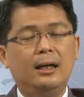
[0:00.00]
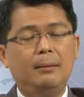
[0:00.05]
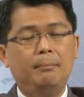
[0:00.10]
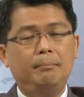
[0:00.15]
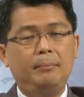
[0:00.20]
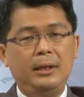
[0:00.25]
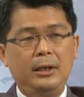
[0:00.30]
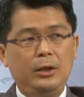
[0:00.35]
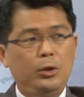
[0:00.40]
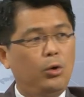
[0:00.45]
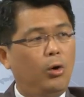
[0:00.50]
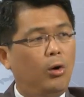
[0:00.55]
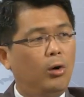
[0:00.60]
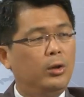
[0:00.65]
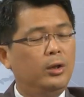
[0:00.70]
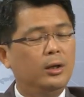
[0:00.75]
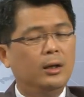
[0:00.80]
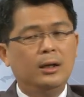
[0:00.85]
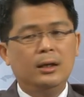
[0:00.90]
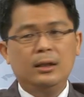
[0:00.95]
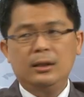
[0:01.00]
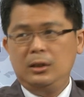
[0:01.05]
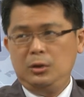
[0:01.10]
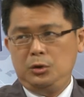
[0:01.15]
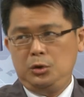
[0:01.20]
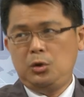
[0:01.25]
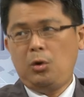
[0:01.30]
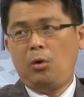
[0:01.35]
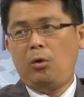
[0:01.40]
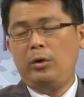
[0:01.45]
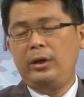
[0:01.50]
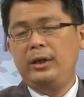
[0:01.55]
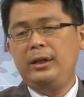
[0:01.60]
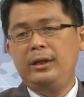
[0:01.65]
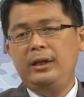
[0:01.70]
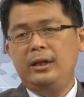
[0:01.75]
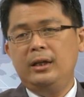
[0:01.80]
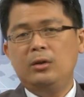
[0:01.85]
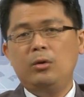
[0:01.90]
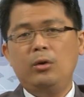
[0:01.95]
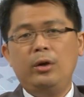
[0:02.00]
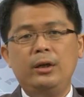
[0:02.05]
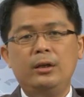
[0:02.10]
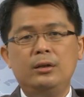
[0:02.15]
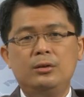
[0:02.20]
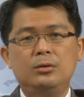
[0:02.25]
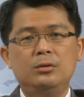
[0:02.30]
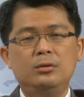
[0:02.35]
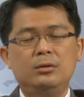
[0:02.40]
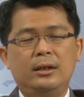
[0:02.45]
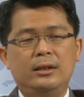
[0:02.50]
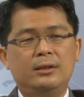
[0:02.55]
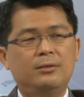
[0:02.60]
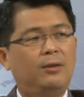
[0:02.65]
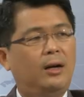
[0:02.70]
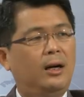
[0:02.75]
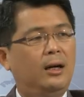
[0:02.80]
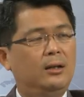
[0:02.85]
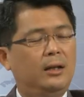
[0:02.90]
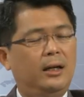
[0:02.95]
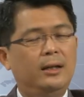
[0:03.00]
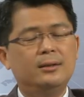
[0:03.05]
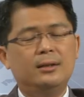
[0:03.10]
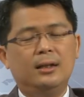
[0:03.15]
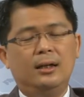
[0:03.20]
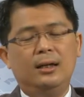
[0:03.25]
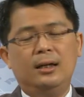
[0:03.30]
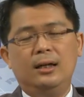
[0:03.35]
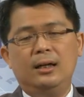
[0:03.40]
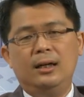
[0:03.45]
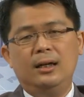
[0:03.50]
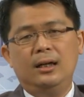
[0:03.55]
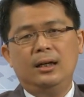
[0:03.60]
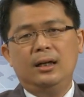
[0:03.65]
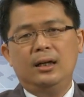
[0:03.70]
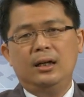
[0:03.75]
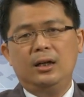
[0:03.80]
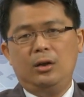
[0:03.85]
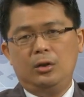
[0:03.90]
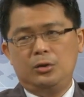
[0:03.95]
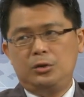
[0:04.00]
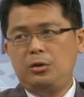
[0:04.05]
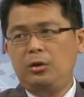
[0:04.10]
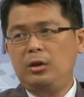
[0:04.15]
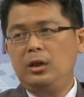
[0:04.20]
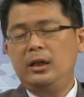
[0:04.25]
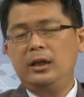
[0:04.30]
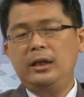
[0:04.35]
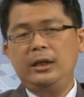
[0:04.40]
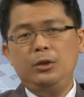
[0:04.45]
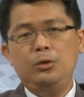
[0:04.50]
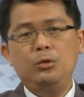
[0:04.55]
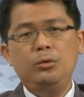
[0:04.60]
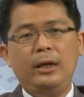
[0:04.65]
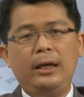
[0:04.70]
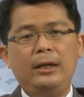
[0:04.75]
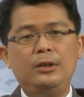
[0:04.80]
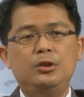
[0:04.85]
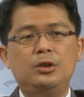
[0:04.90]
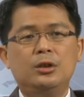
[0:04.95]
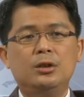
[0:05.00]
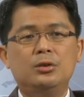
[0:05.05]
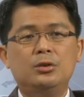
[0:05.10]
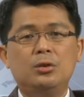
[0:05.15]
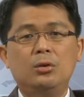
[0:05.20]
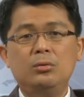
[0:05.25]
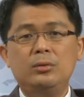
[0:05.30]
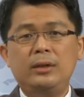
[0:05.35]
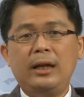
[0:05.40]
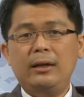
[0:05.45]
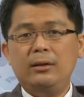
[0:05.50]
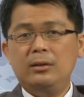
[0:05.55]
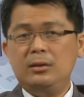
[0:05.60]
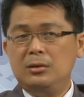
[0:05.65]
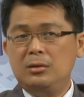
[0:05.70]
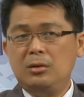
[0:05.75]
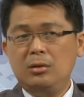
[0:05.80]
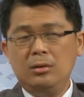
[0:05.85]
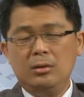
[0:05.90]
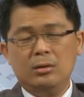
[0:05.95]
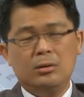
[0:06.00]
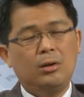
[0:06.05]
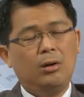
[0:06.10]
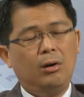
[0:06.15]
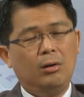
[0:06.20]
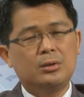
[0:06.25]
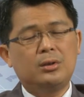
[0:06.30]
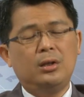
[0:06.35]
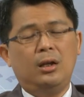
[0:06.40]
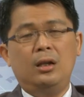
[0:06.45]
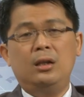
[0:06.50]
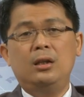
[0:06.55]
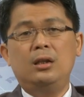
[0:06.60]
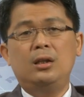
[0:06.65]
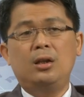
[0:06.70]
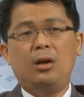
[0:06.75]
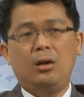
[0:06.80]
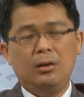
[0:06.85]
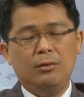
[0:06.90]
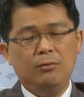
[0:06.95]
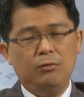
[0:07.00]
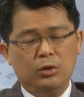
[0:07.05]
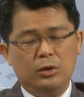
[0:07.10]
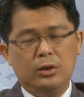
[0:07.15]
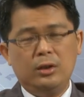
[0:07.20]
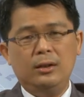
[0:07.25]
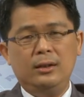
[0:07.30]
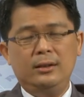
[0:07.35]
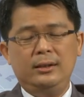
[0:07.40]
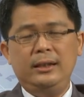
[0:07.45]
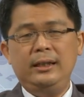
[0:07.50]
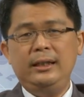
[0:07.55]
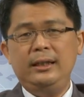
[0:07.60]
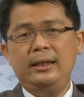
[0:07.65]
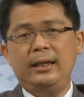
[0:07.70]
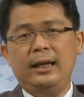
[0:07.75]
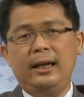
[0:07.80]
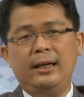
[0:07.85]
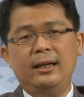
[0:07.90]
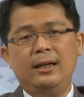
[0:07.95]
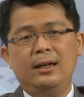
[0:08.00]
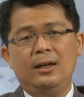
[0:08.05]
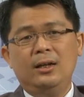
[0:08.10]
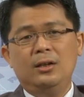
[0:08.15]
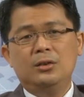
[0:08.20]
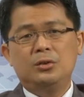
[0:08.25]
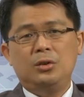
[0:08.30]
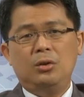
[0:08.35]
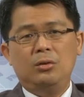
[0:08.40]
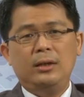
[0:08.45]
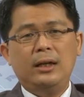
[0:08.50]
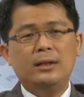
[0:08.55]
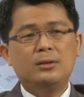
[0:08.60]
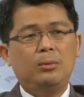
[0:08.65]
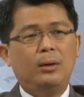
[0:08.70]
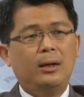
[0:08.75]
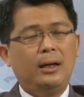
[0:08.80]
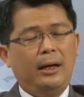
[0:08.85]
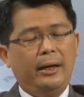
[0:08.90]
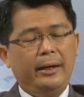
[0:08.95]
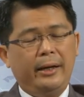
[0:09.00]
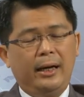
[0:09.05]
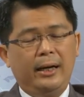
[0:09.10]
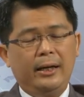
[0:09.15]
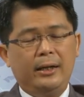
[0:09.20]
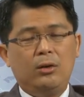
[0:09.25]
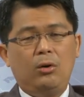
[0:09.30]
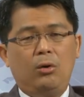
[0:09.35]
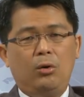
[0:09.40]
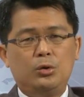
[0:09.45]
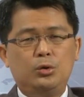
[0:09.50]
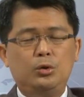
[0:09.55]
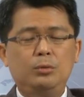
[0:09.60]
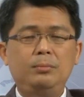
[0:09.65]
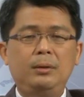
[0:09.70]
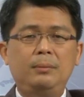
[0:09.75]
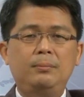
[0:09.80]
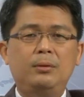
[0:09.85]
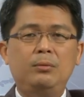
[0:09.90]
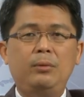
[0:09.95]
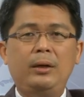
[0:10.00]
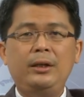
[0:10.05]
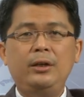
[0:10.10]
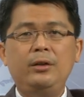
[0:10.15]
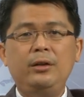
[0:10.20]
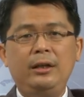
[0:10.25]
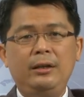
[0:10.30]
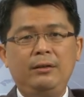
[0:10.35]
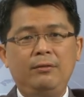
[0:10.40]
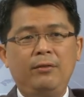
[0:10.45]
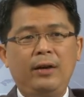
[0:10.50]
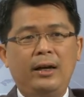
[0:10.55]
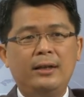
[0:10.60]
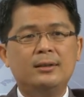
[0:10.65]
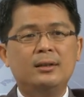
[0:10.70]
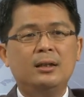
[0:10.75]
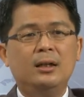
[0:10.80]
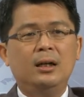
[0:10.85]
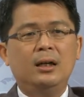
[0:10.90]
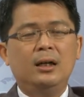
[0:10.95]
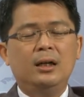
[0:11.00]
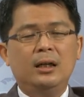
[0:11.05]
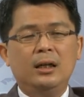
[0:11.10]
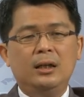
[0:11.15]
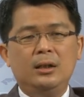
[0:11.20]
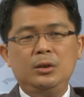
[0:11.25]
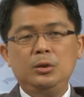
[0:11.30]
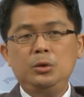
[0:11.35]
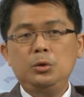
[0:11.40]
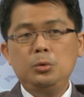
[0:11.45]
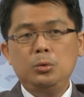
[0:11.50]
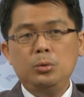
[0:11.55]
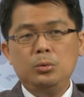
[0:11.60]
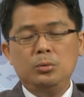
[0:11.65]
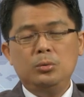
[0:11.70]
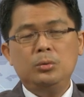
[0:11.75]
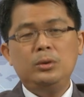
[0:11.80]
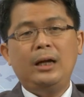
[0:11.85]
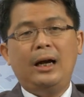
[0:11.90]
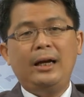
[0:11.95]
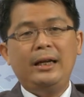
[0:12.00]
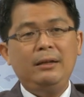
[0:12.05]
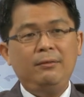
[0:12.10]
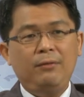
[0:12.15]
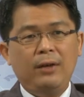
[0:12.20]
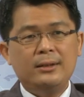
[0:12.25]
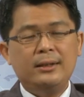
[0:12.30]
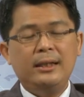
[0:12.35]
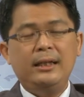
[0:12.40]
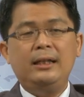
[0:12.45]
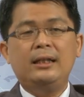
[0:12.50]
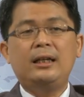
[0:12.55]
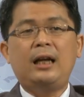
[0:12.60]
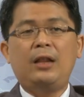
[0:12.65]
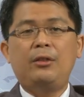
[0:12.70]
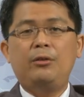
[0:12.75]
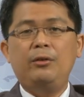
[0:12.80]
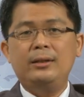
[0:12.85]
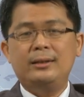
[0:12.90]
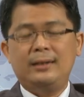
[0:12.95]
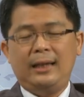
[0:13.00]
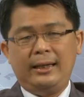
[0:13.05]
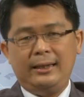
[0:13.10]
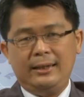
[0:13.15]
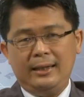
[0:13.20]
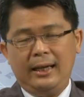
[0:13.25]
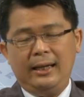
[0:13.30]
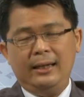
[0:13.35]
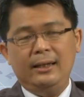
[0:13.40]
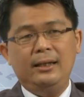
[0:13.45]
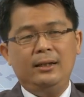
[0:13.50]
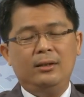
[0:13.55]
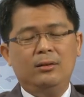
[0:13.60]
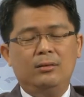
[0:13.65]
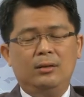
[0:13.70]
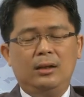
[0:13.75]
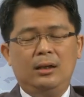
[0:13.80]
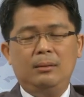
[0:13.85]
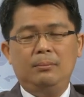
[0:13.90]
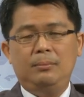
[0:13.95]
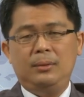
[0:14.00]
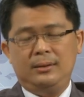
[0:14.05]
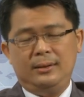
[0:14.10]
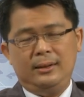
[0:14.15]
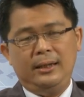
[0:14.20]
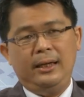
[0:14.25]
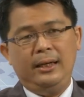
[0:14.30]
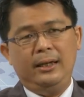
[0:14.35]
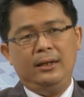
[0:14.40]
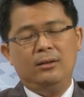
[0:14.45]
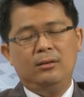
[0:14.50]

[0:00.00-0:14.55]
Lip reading: beyond the shore in here, going to as far as Australia, Indonesia. So that is going to cause a lot of volatility in there. So that's what I caution people: when you invest, you are investing in countries like that, per se,